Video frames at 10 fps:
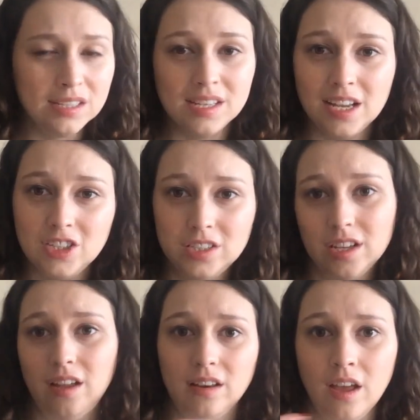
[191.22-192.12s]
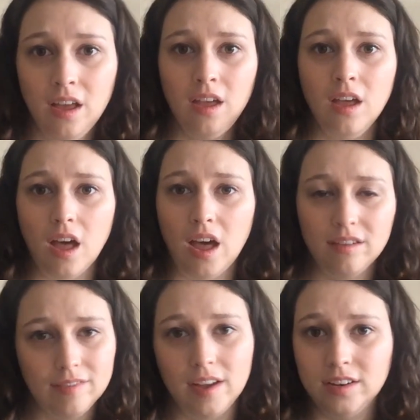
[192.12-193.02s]
is actually done
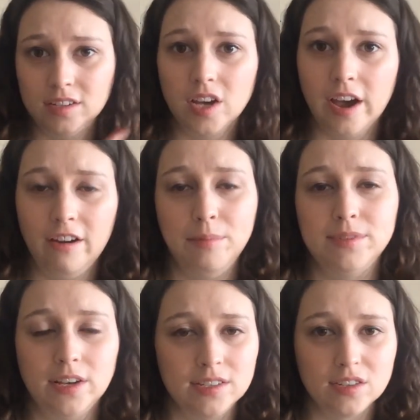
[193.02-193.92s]
over an entire episode.